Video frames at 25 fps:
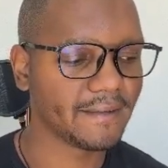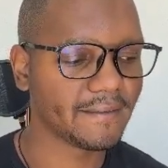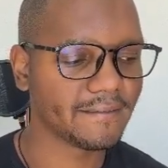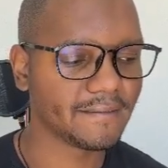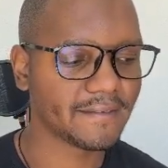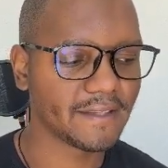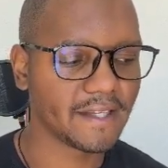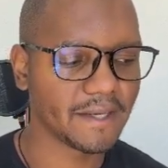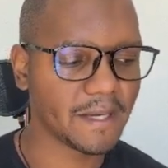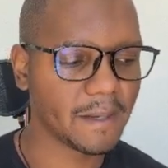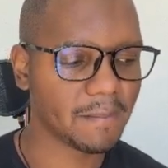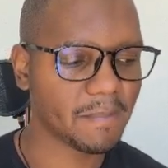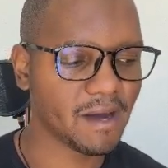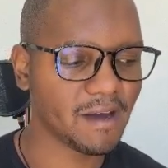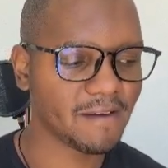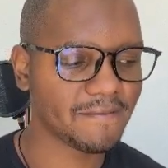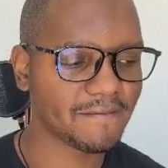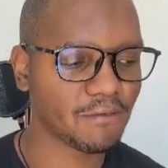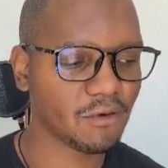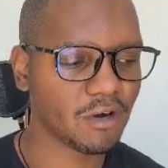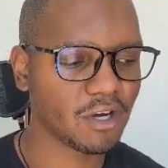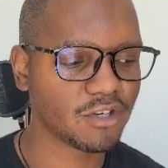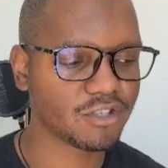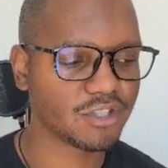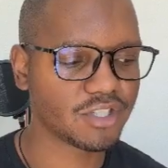in about
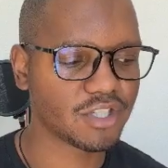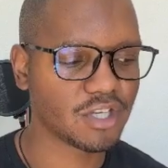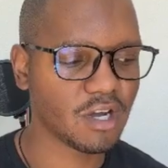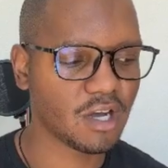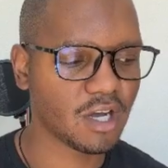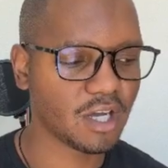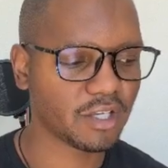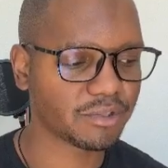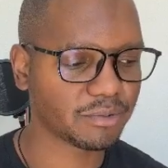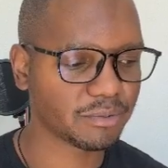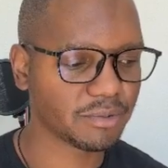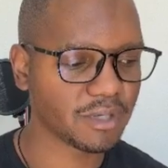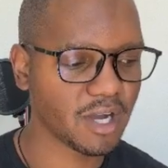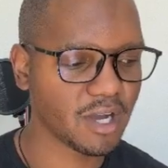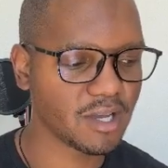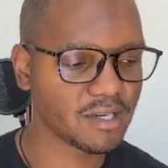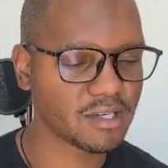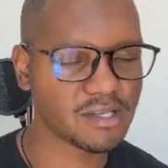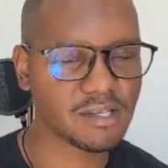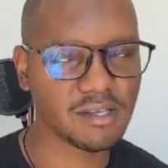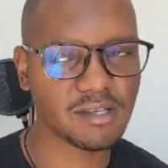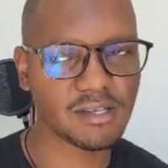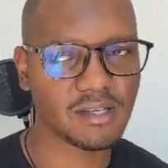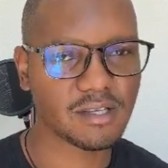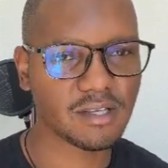400 yards we're going
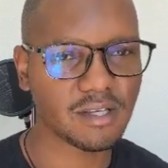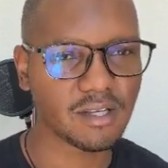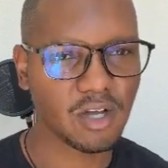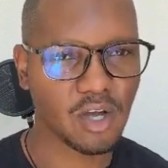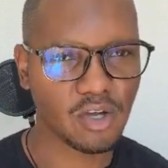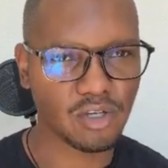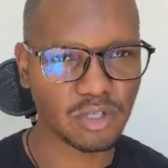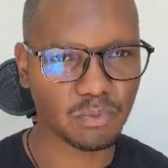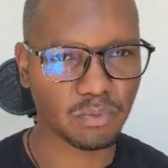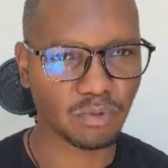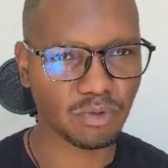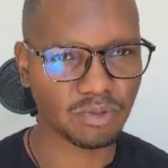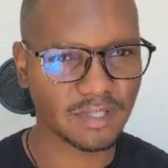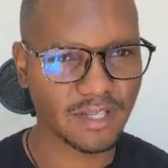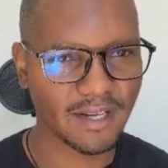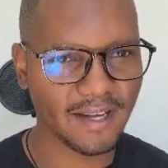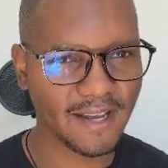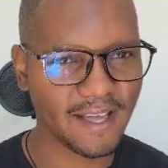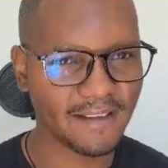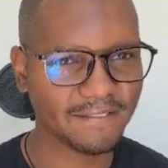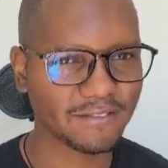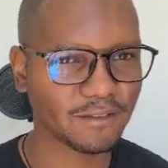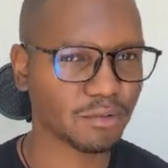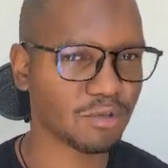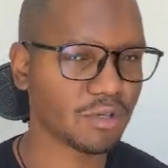to go towards the
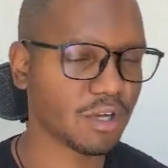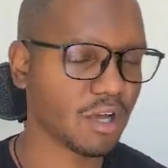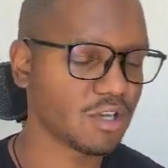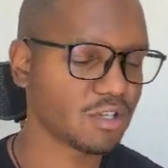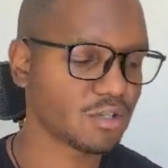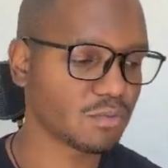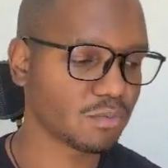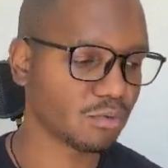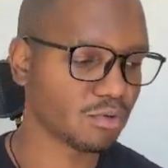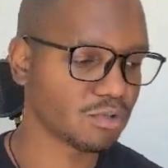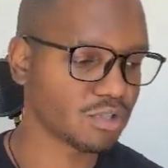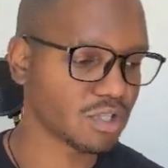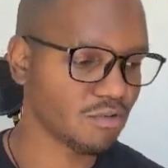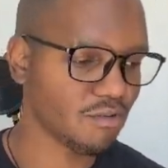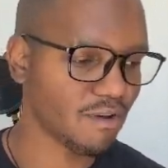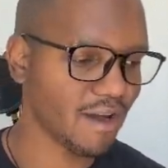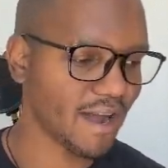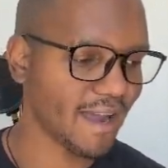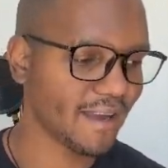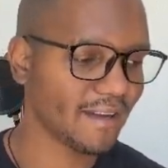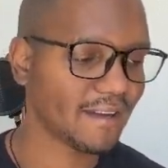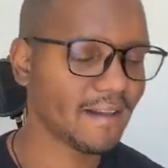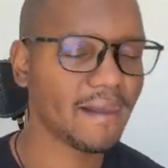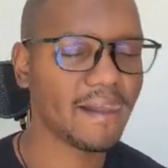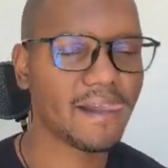left or going towards the
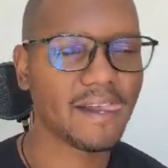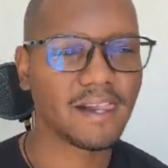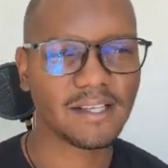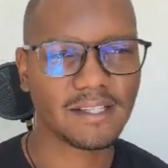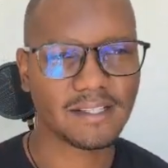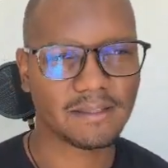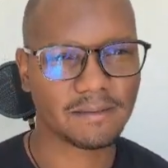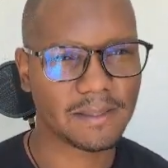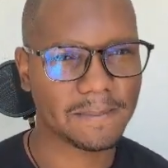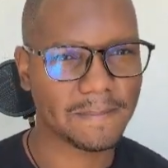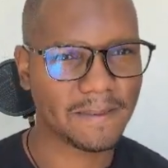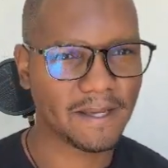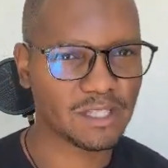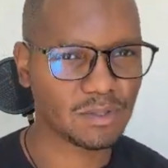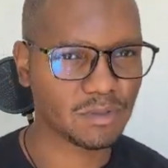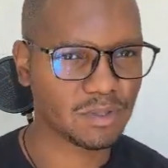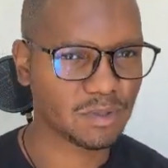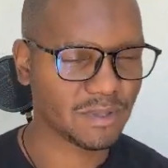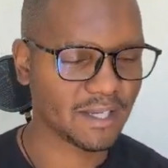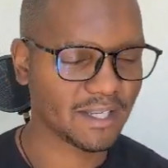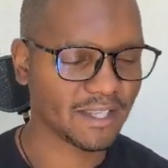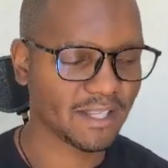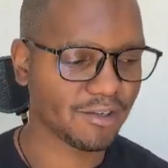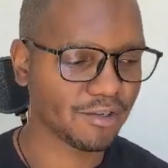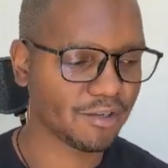right. It depends which
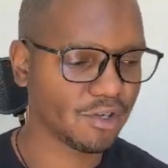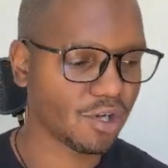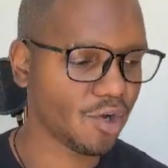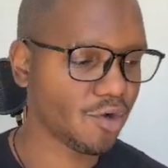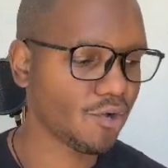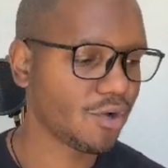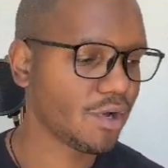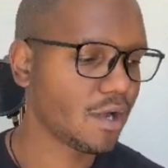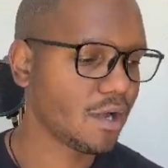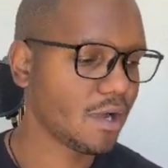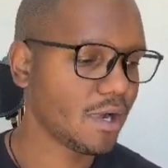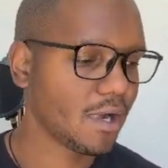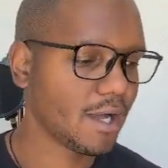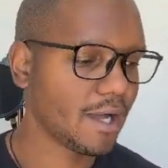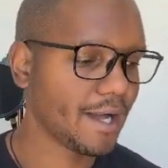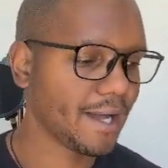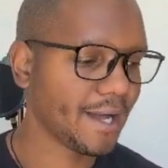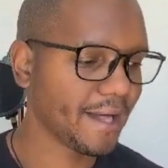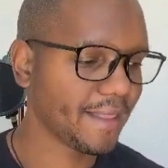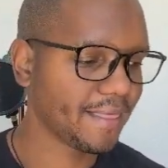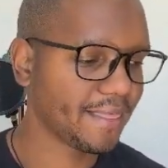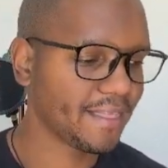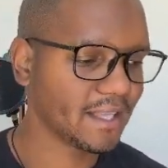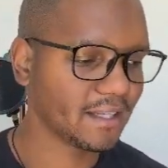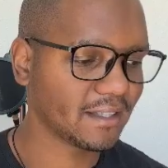way they go.
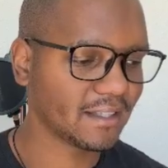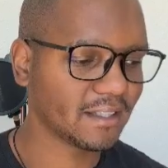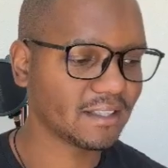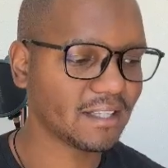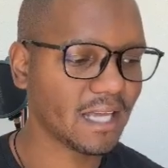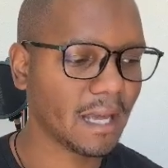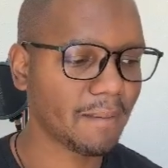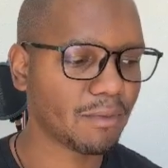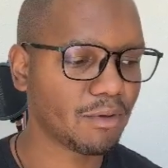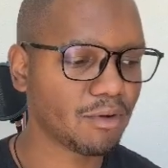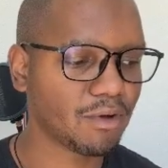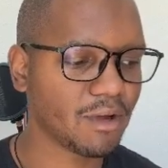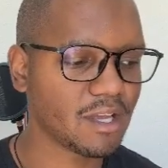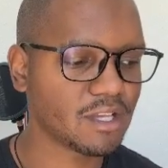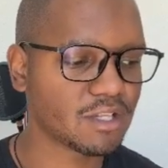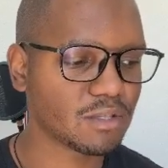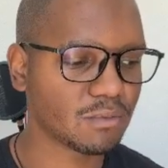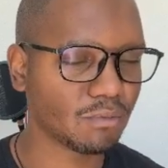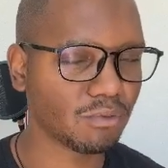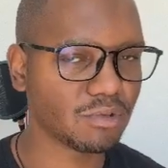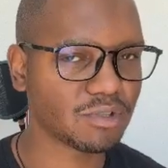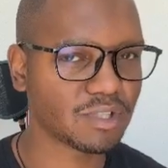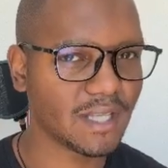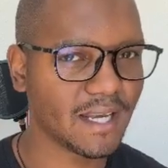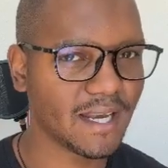I think this time they're going
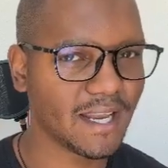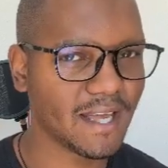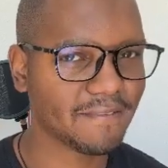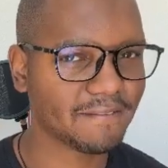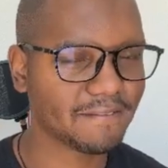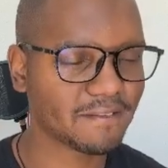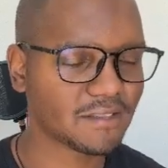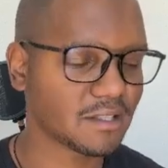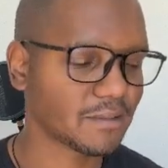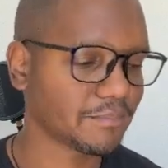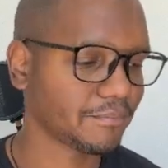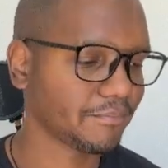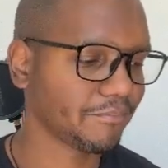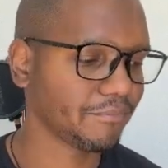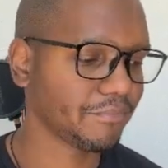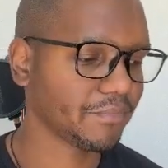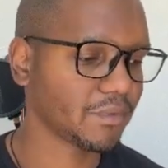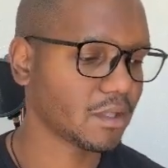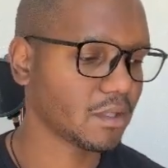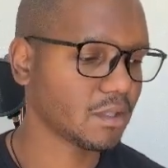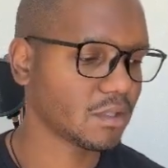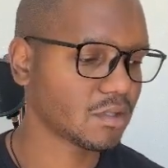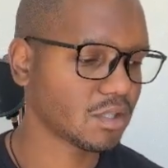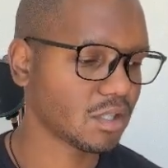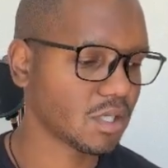towards the left,
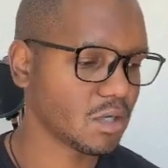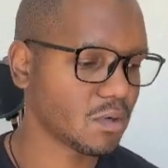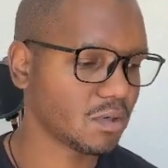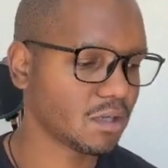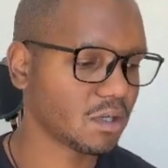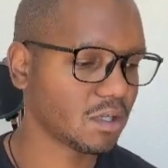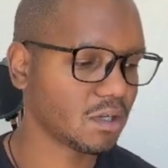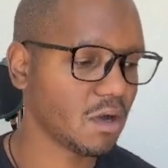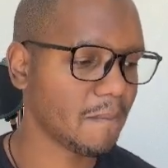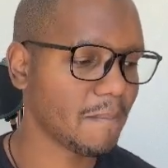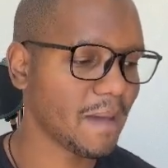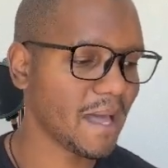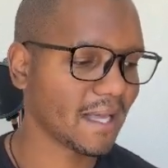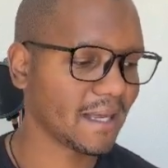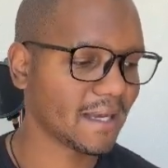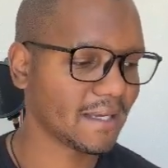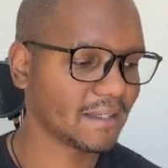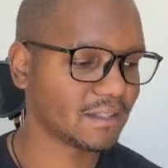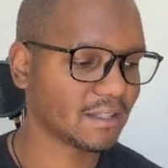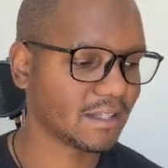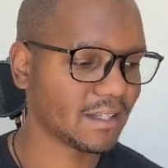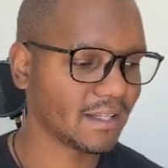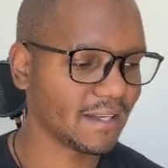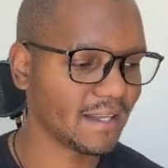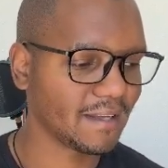so you want to go back
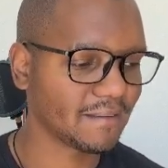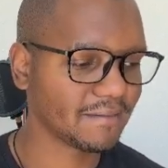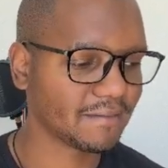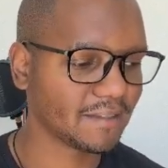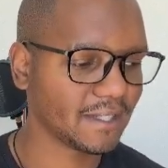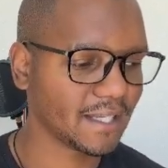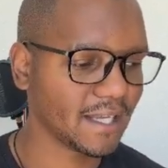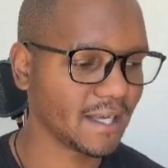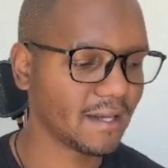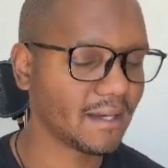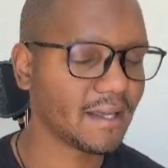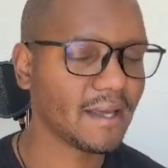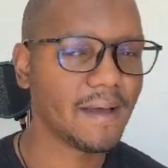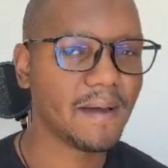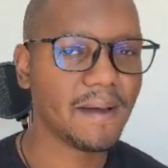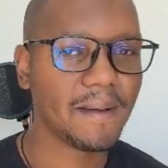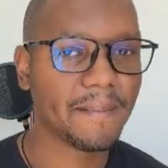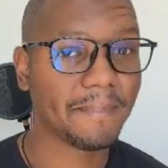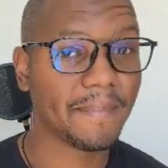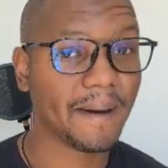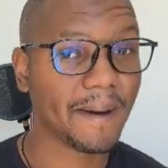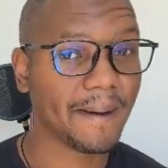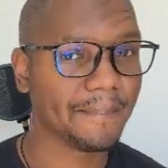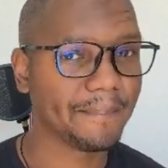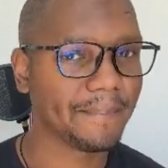into the left lane,
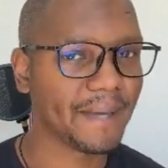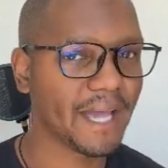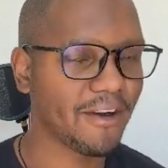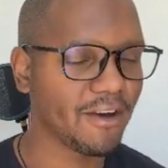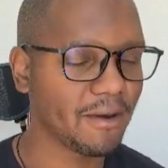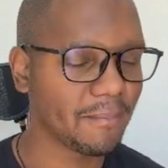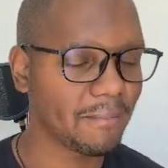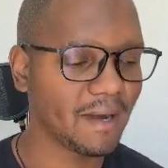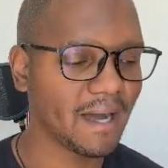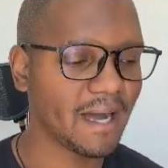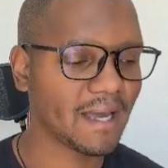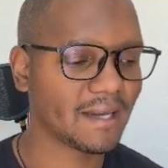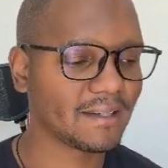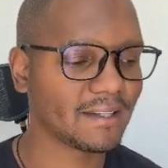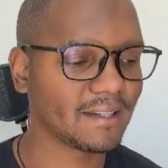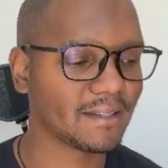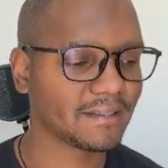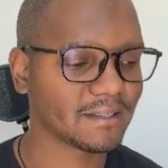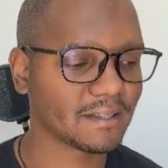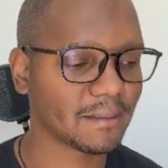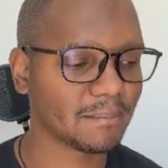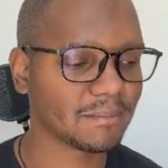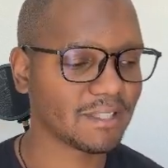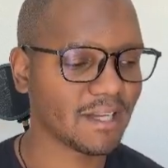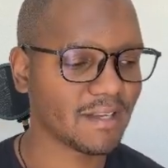but bear in mind that
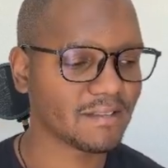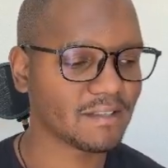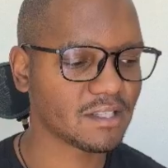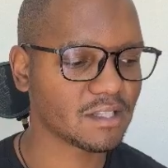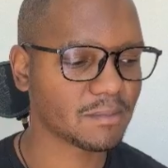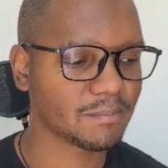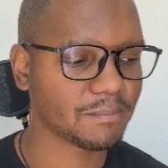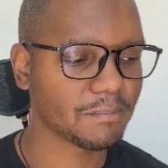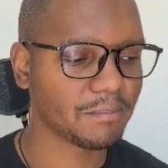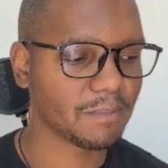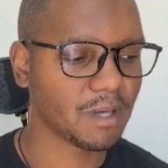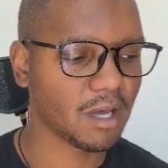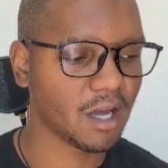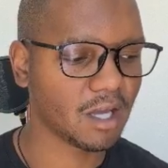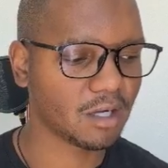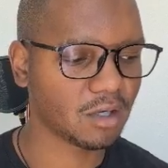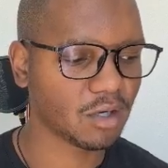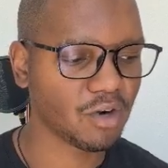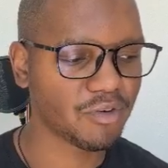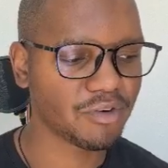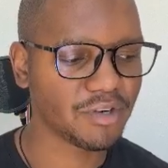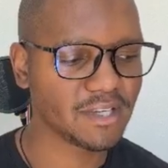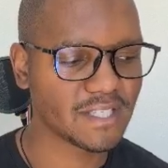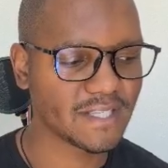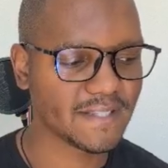sometimes there's
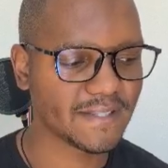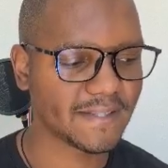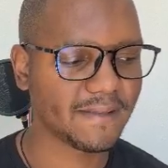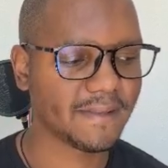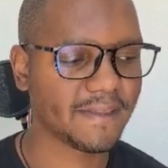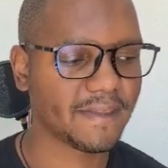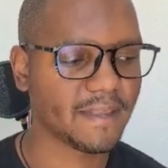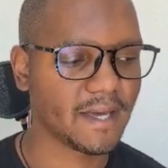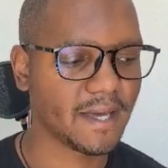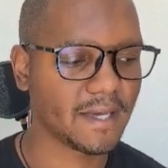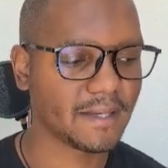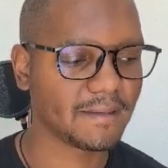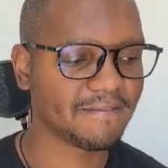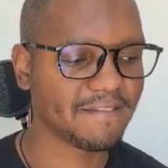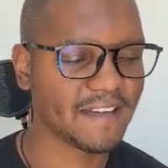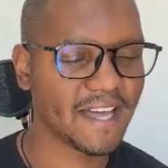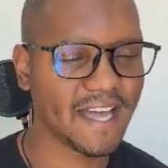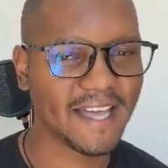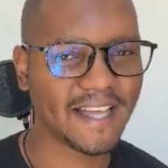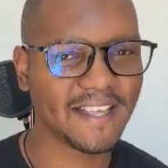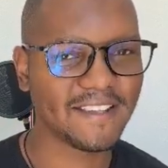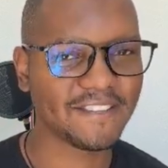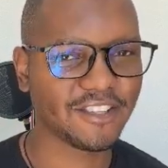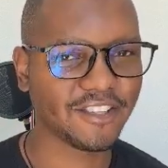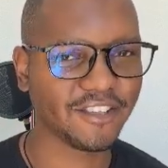lorries and
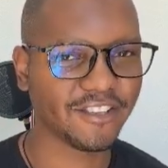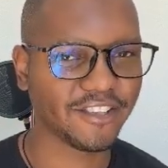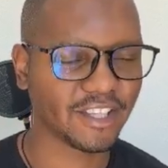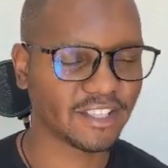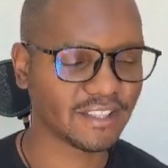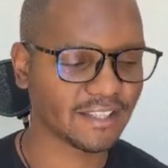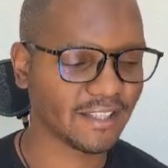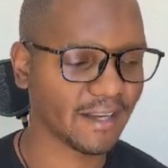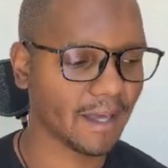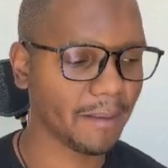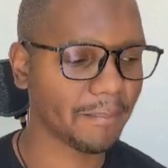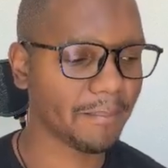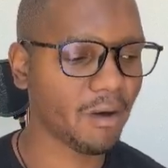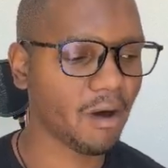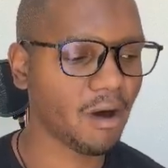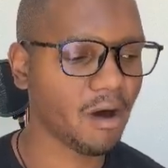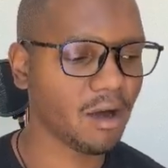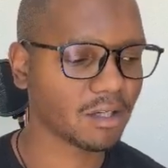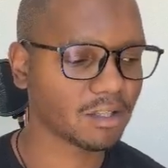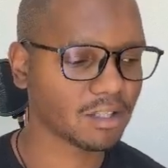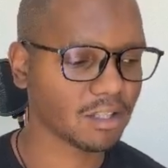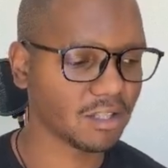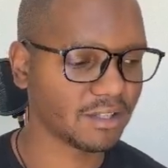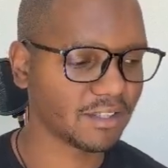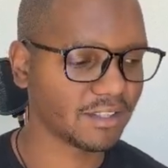vans and things like that
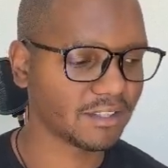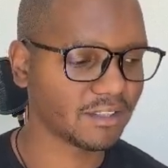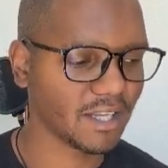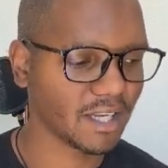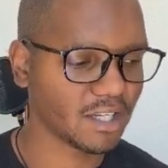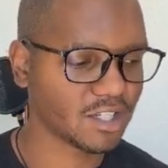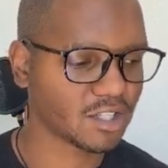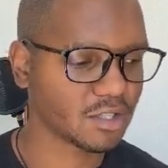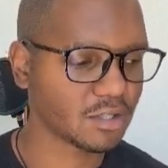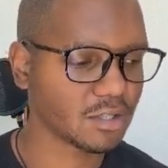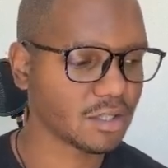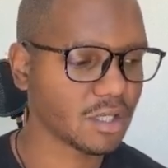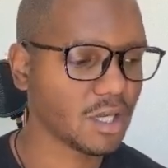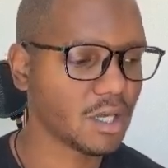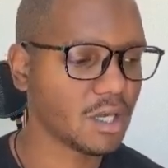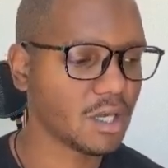parked on this section